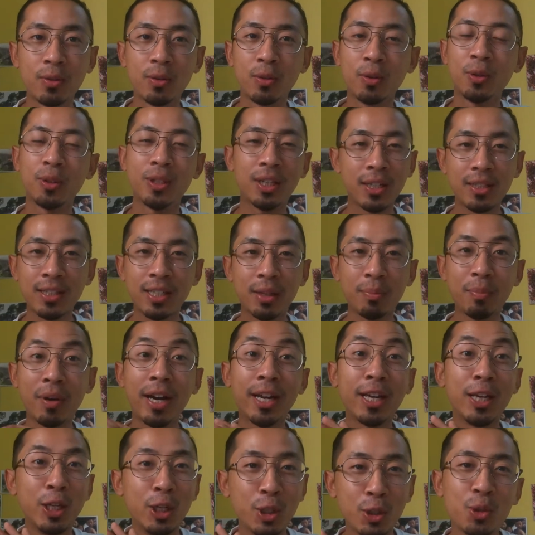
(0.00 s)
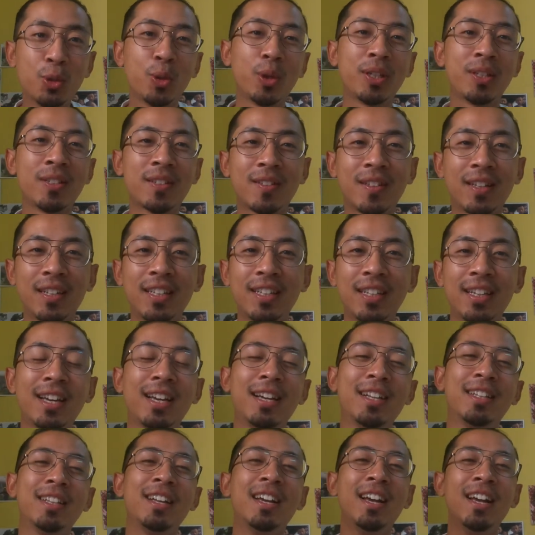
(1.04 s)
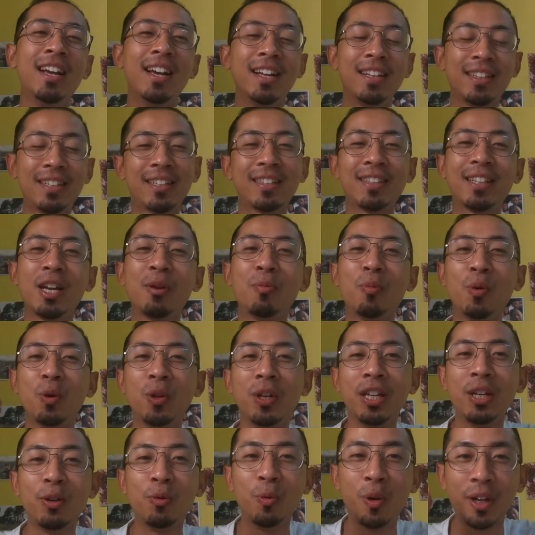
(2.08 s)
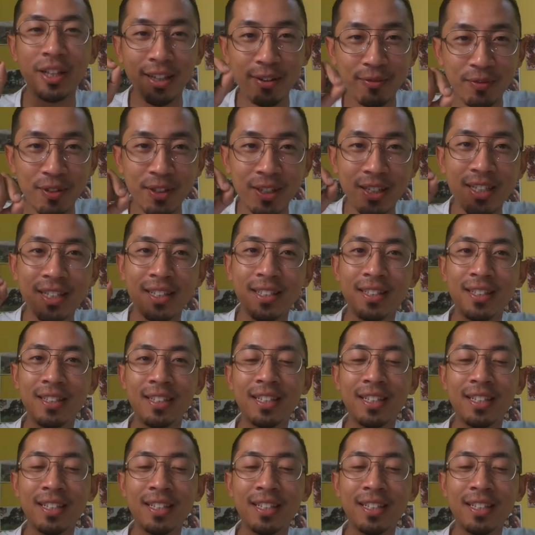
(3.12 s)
So that time I enjoyed studying, and that time only whatever the